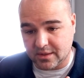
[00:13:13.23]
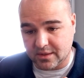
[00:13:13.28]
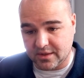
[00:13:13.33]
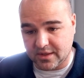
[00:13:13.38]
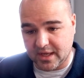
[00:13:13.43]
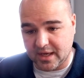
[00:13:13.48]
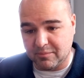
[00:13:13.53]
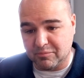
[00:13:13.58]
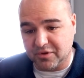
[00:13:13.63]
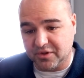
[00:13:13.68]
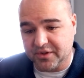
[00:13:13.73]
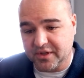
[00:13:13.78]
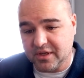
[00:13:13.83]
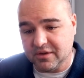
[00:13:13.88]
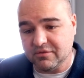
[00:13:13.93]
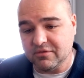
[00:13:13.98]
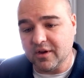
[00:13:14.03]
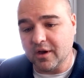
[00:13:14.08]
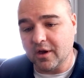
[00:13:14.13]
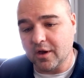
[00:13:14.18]
they
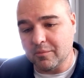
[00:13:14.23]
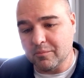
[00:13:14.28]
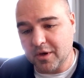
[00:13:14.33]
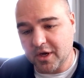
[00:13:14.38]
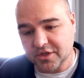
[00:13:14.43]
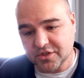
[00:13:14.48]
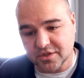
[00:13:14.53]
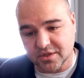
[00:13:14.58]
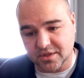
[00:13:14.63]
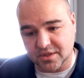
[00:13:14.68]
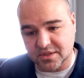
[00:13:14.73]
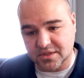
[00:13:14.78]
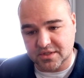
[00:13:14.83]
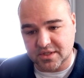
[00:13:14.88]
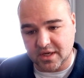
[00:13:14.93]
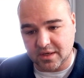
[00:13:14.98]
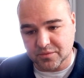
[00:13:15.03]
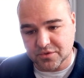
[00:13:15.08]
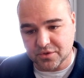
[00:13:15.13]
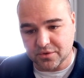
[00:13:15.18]
believe very much in the
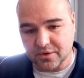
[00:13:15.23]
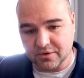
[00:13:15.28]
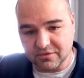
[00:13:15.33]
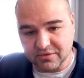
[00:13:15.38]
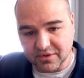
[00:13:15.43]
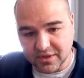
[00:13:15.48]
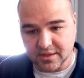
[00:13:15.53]
same sort of,